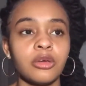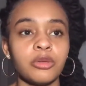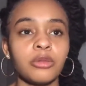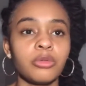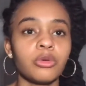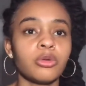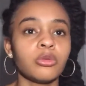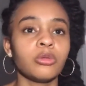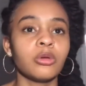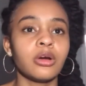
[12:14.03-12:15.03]
people
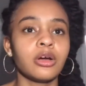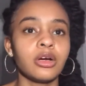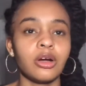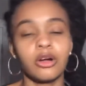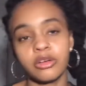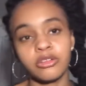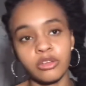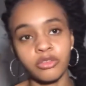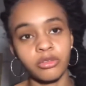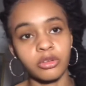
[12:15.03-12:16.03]
who aren't
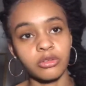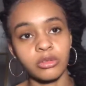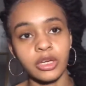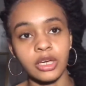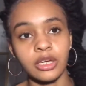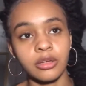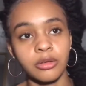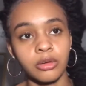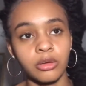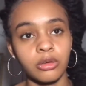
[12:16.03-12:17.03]
suffering through that,
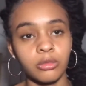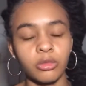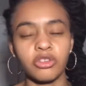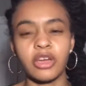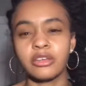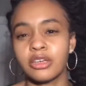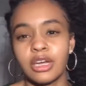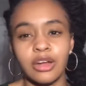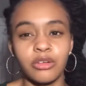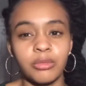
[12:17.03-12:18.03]
which I
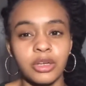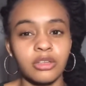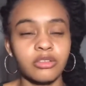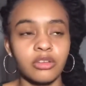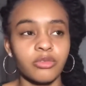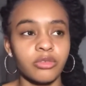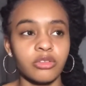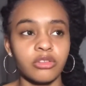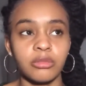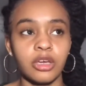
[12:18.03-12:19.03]
think everybody
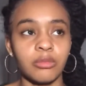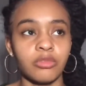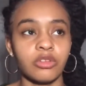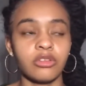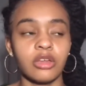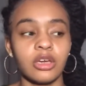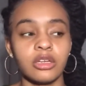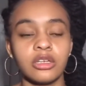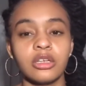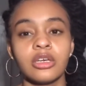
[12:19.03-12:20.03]
suffers some type of
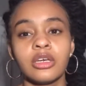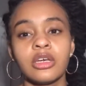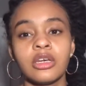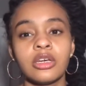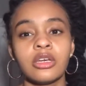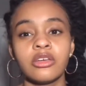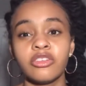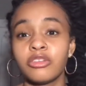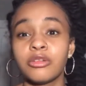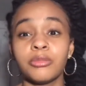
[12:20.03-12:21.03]
anxiety,
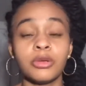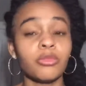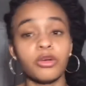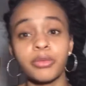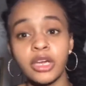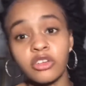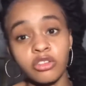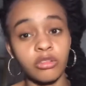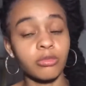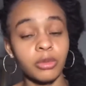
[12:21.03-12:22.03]
should be more
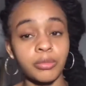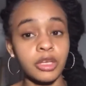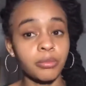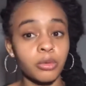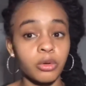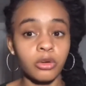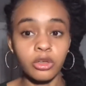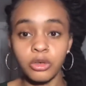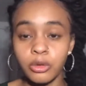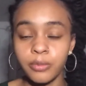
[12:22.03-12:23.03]
patient with people who
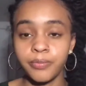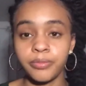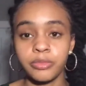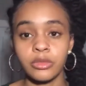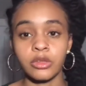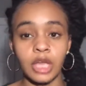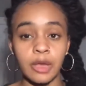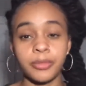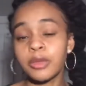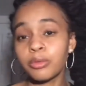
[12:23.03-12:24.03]
do.
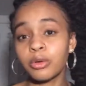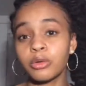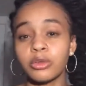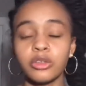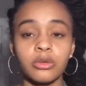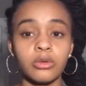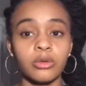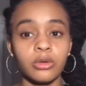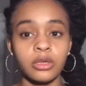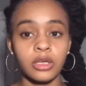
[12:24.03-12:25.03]
And people who
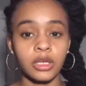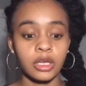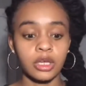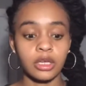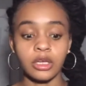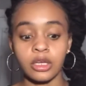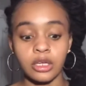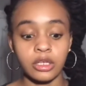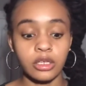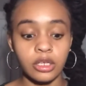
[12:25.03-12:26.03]
do
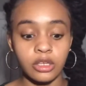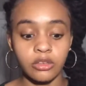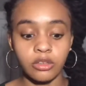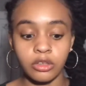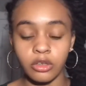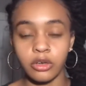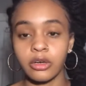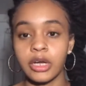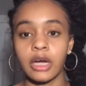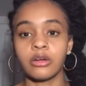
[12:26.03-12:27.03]
need to
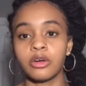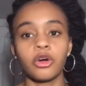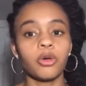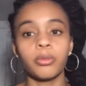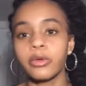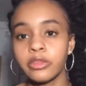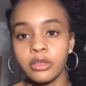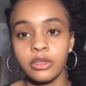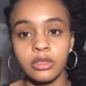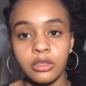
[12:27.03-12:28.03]
learn how to cope with it.